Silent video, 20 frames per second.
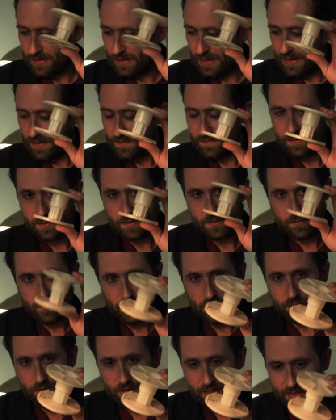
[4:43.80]
you have the
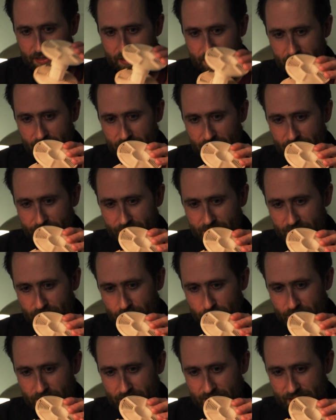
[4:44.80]
roll here, you have this
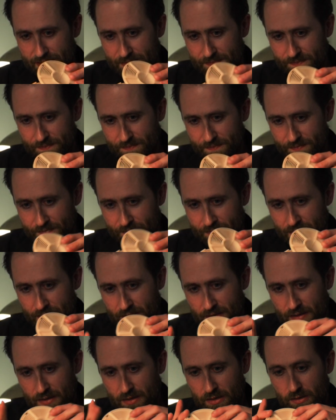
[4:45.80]
one here.
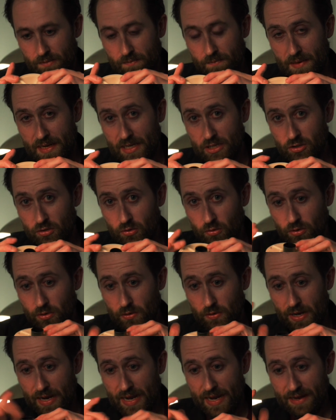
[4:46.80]
Make sure
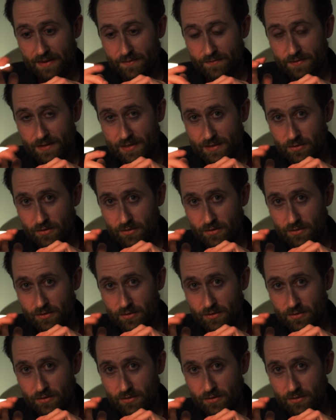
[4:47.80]
you have this